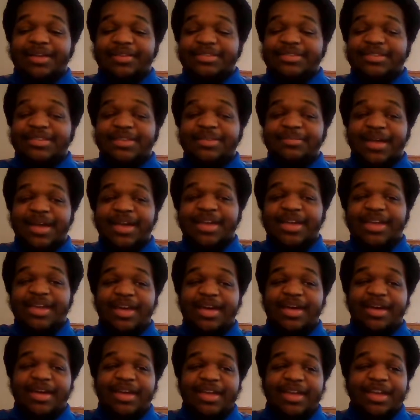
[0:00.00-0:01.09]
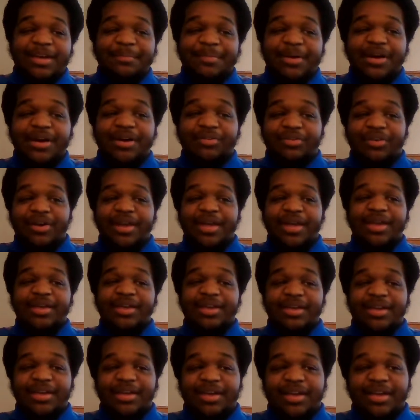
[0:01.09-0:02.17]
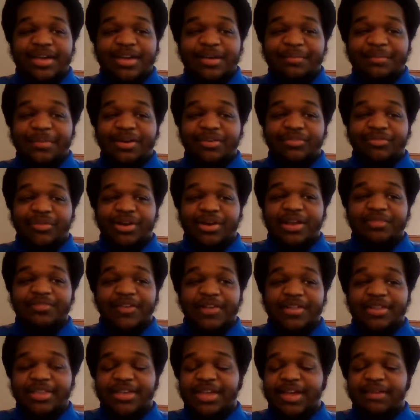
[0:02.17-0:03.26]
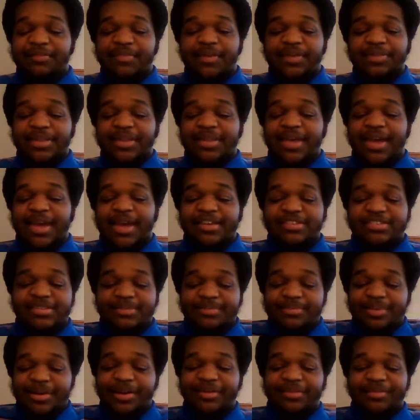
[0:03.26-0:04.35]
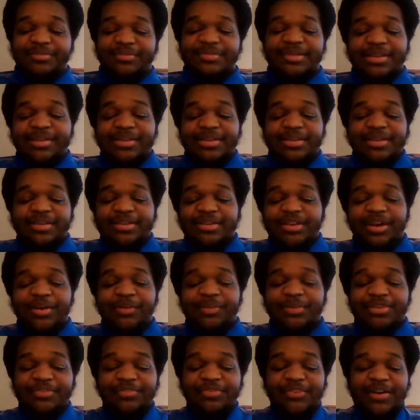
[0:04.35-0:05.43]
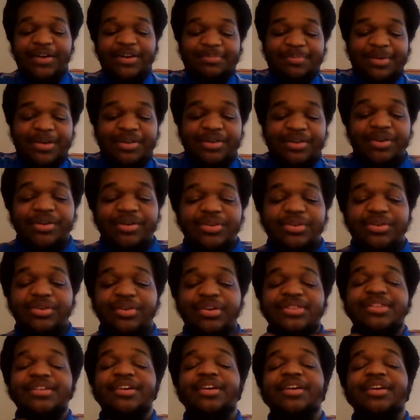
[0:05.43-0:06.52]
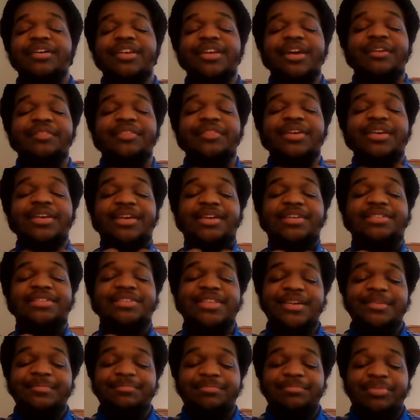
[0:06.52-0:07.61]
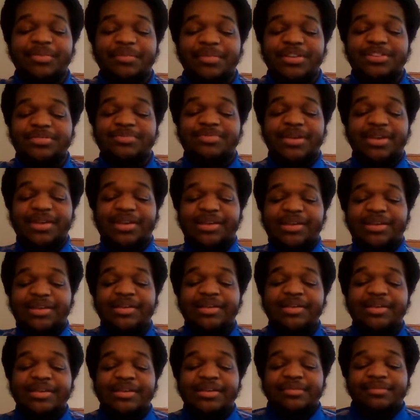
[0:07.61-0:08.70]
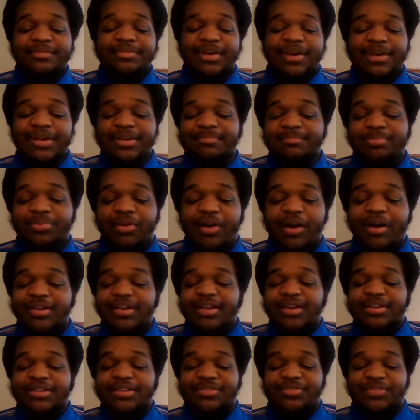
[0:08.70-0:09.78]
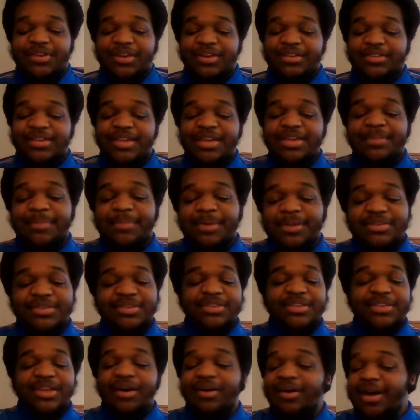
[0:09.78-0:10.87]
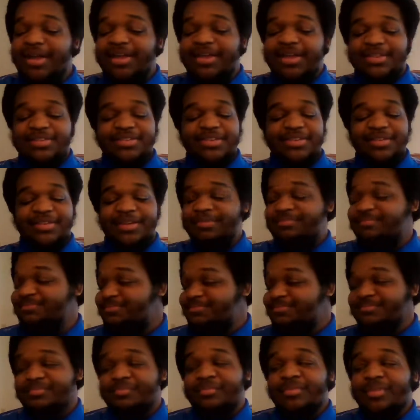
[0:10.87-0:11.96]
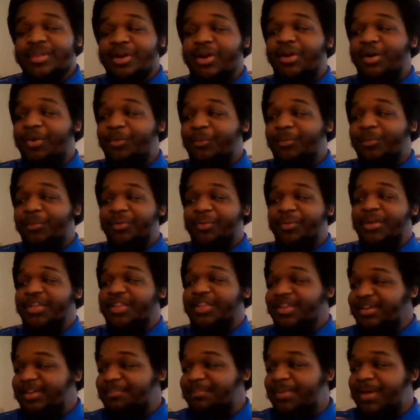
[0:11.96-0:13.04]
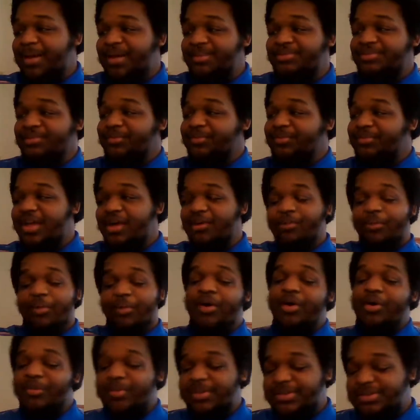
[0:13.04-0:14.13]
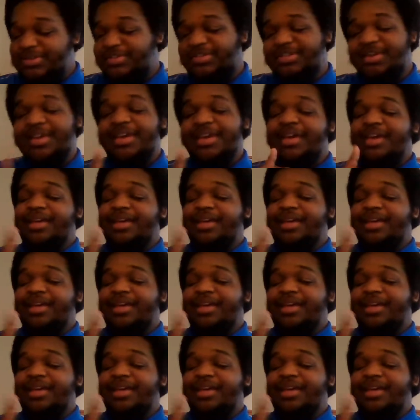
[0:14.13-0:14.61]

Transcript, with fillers: It seemed like Emma and Ray finally gave out the gas about, you know, what the fuck been going on to all the other kids, them pretty much being fucking products for the demons. So I guess they all were willing to pass over that wall, which